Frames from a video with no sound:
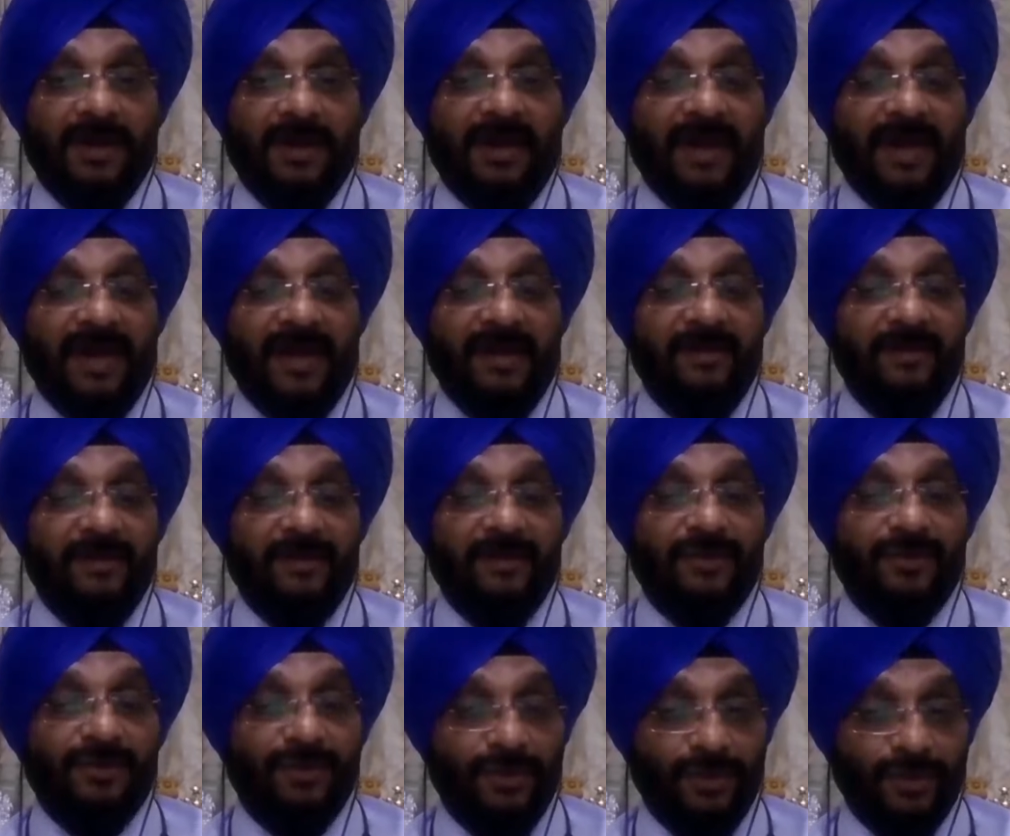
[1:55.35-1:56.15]
And
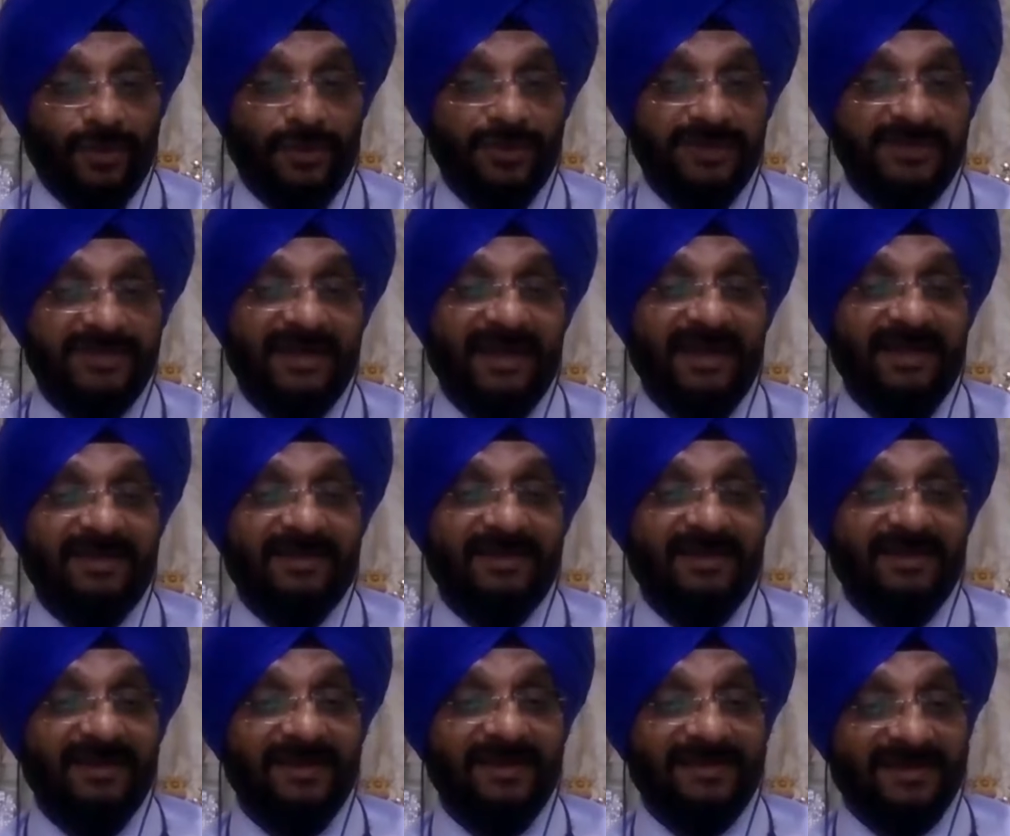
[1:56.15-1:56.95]
those
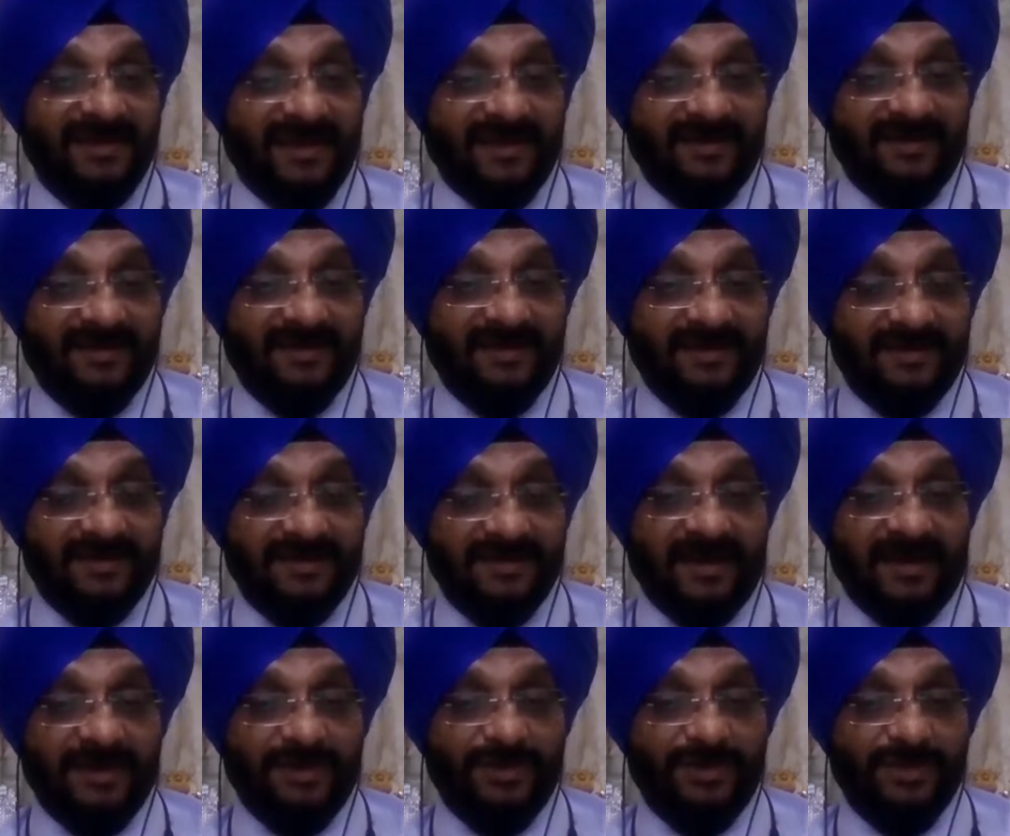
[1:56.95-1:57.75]
healthcare sectors
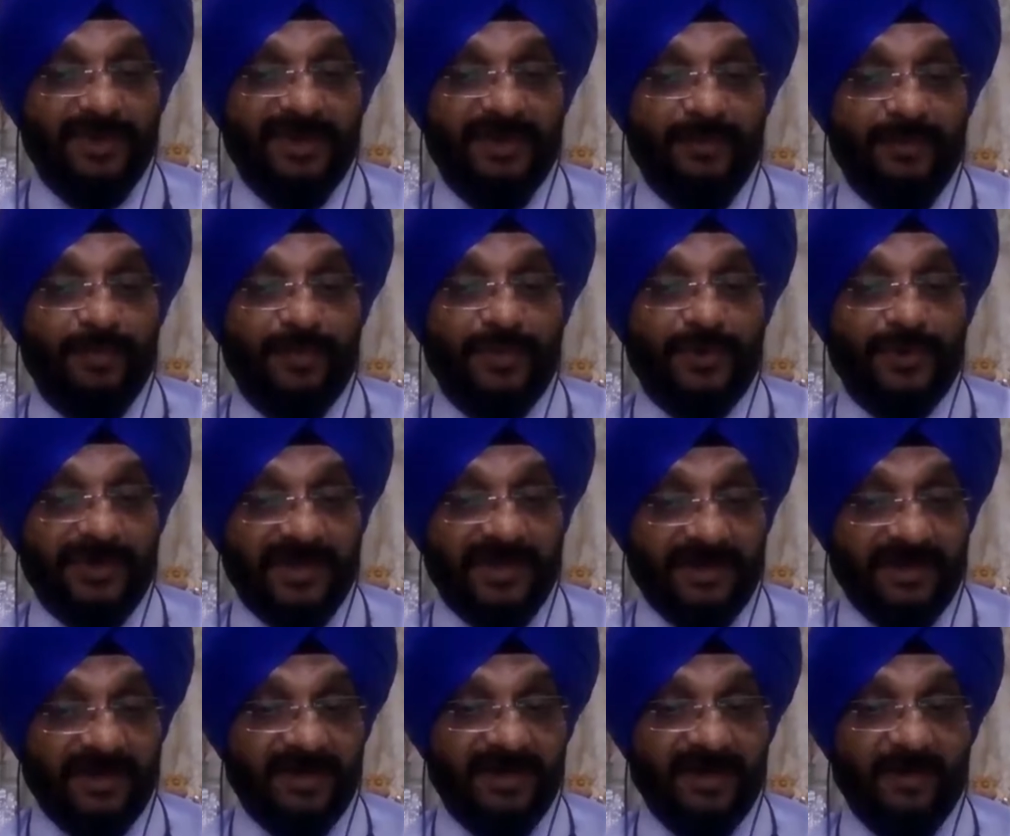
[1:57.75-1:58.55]
are to be
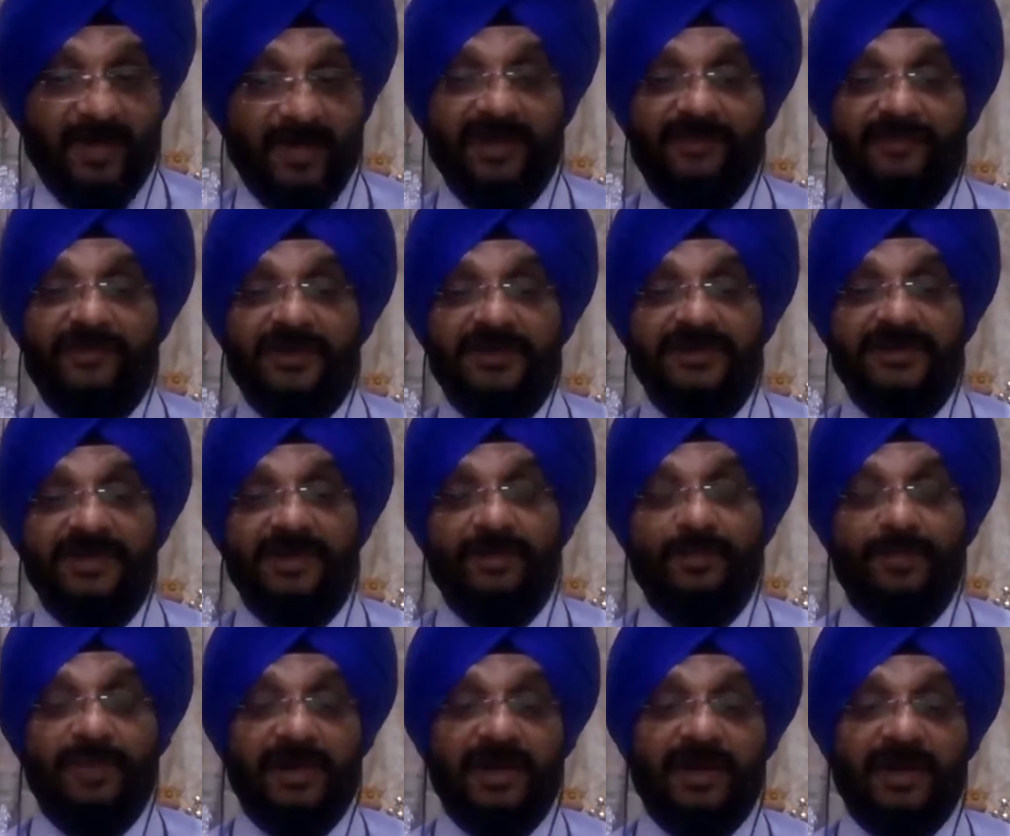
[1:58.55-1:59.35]
protected. The
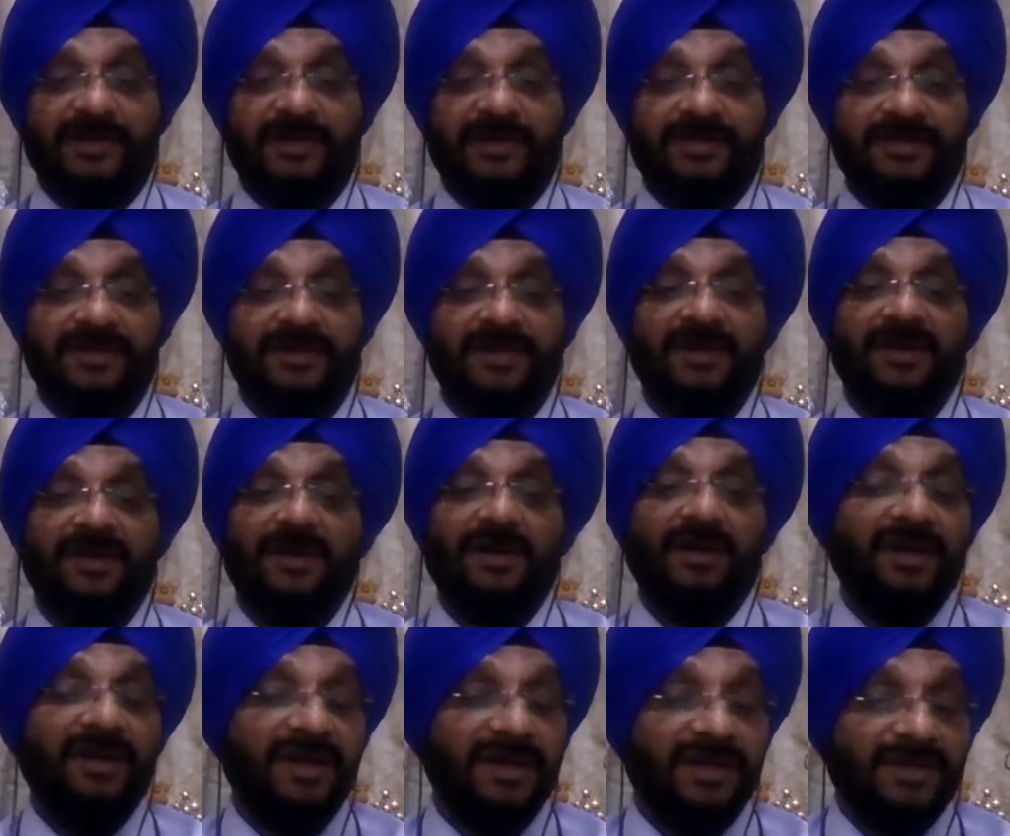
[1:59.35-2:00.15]
manufacturing plants
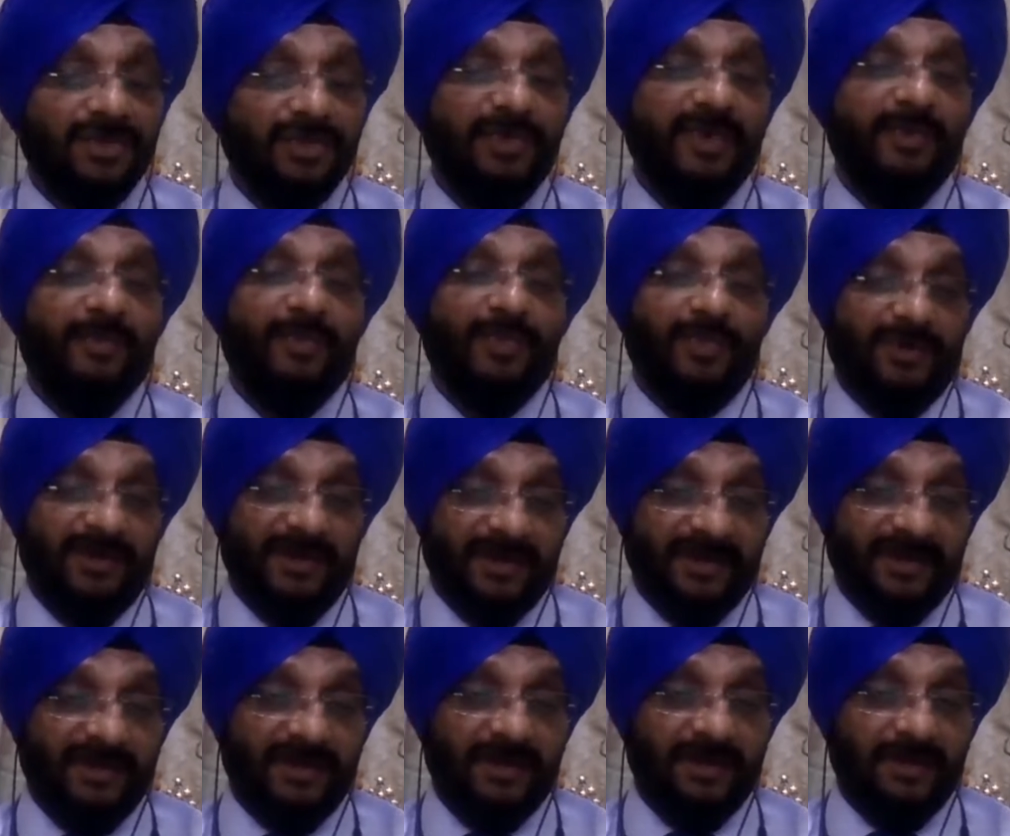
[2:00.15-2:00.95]
need to be
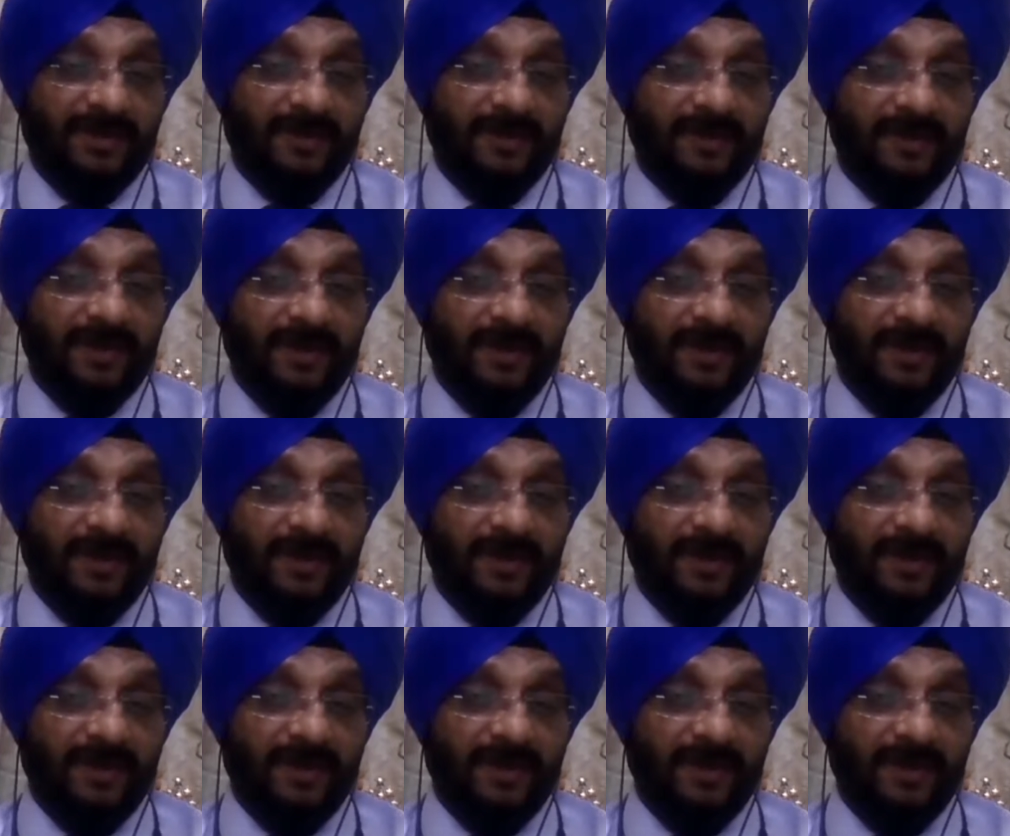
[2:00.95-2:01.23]
protected,